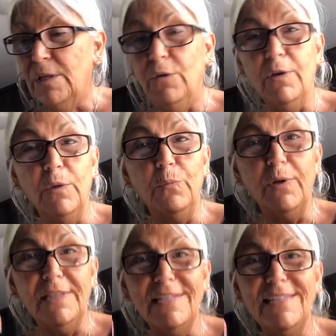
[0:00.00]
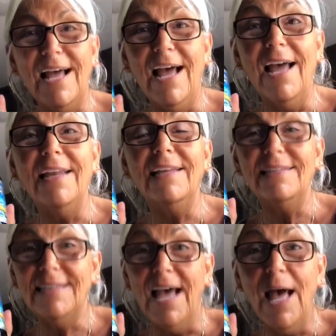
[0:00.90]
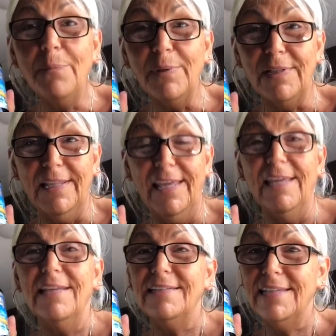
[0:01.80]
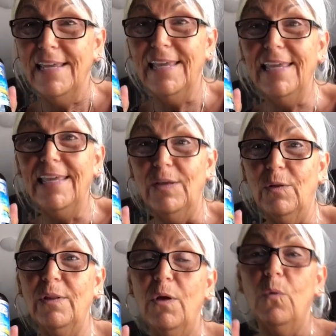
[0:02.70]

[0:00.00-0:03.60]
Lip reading: you can put this on topically to heal